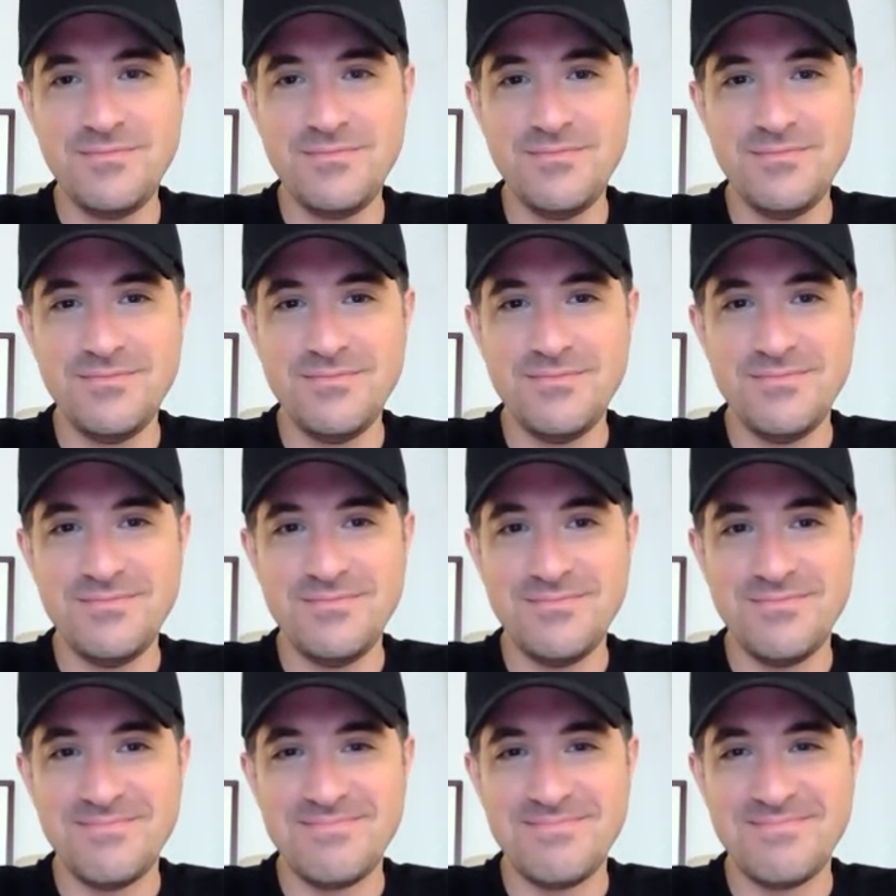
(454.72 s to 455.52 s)

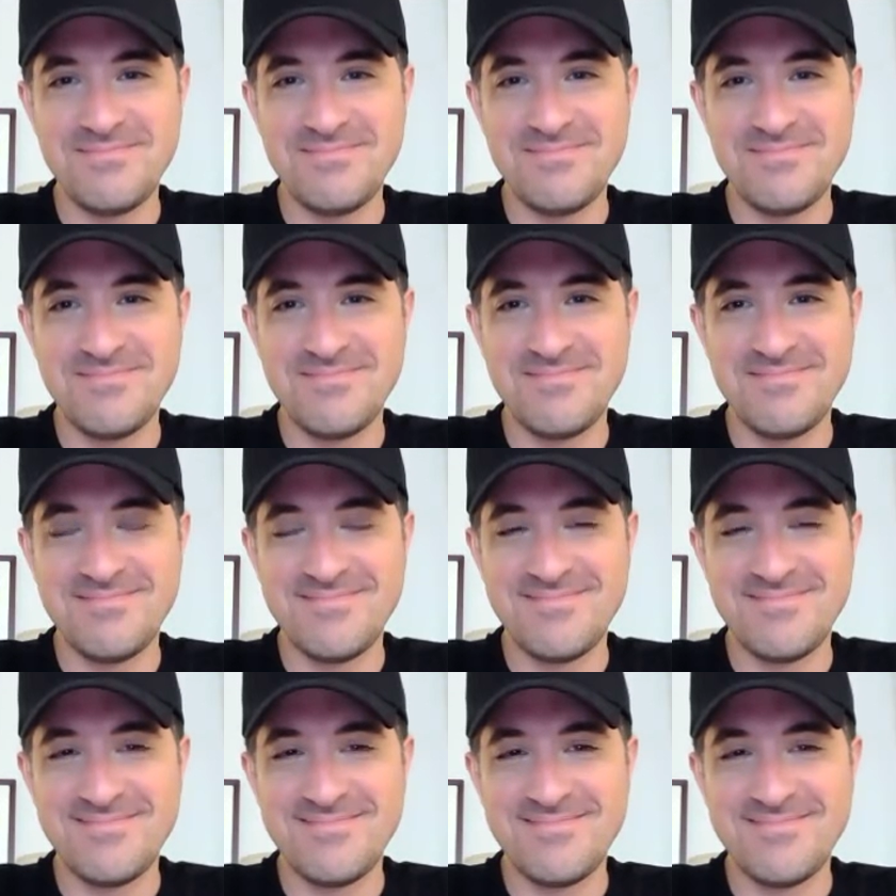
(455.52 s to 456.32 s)

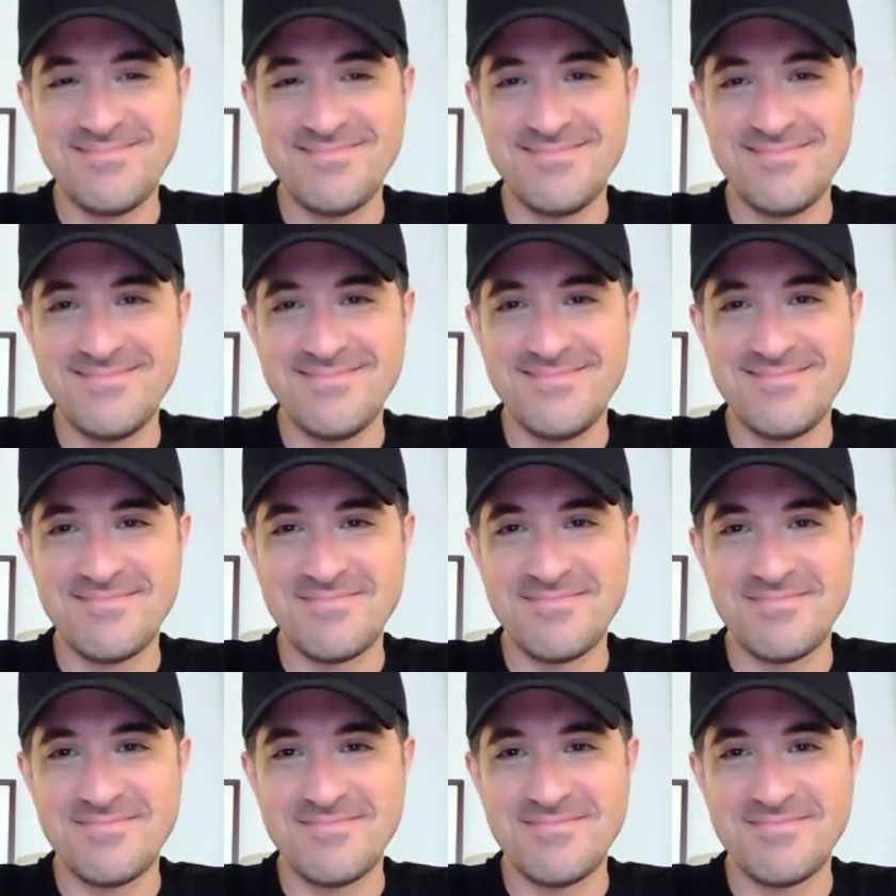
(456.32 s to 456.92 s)
[no speech]